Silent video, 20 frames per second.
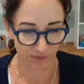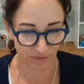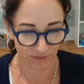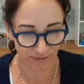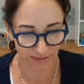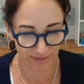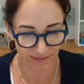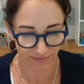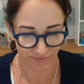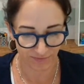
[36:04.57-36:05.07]

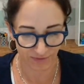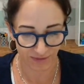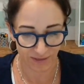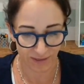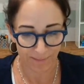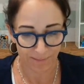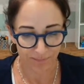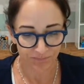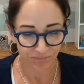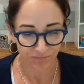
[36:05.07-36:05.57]
life,
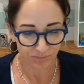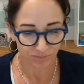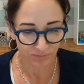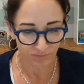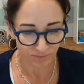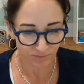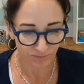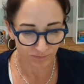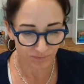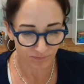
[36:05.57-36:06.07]

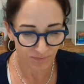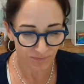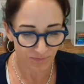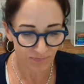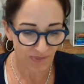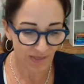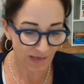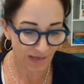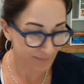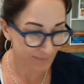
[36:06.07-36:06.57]

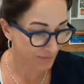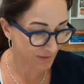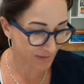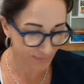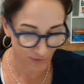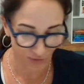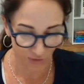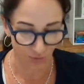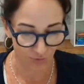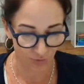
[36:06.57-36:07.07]
I'm a
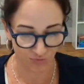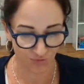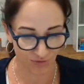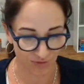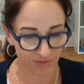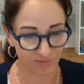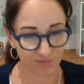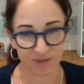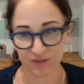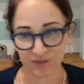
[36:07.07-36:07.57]
huge
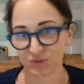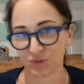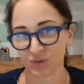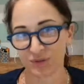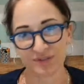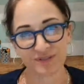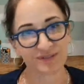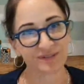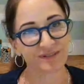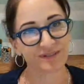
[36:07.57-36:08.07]
fan of
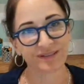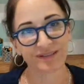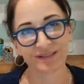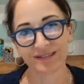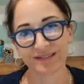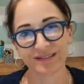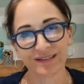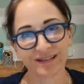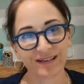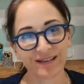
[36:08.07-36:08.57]
mentors.
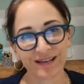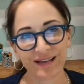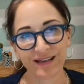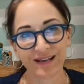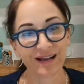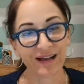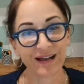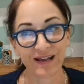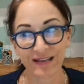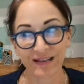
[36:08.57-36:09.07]

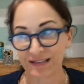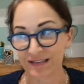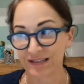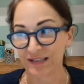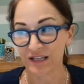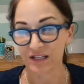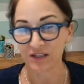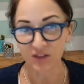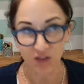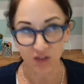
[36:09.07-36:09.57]
I'm
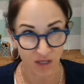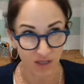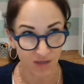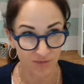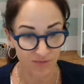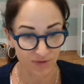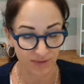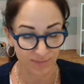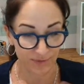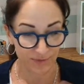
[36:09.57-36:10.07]

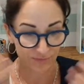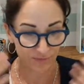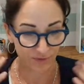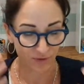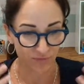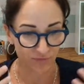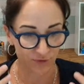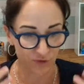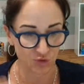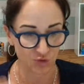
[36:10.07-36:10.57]

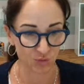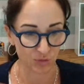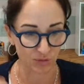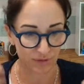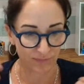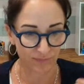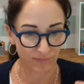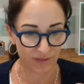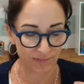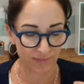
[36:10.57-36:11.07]
very
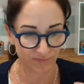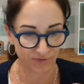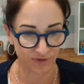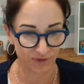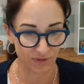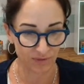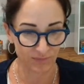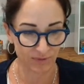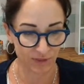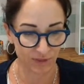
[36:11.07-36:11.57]
visual. I'm
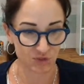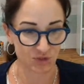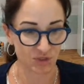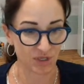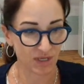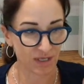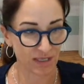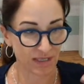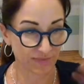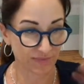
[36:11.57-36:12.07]
very much,
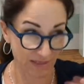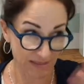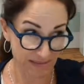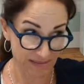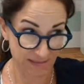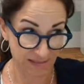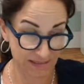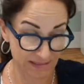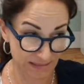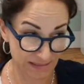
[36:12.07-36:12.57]
if I
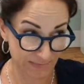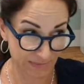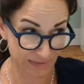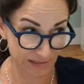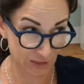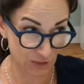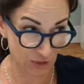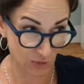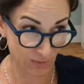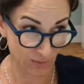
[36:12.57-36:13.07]
see
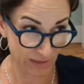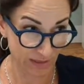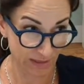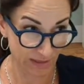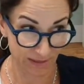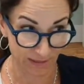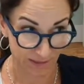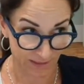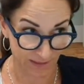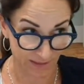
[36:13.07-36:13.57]
somebody doing
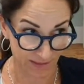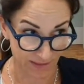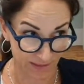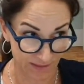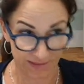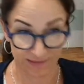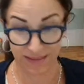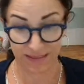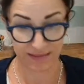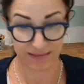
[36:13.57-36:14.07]
it,
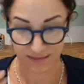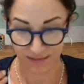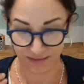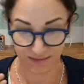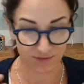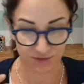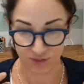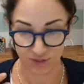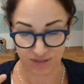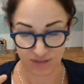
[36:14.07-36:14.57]
then that's
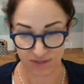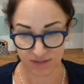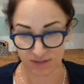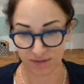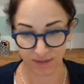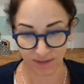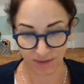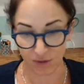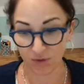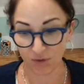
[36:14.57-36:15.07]
just
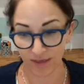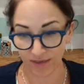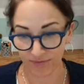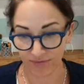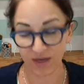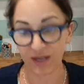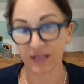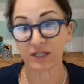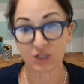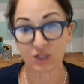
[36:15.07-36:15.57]
like, okay,
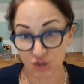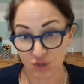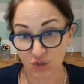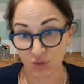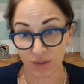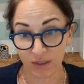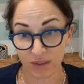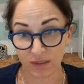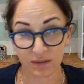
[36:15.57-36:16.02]
then I can do it.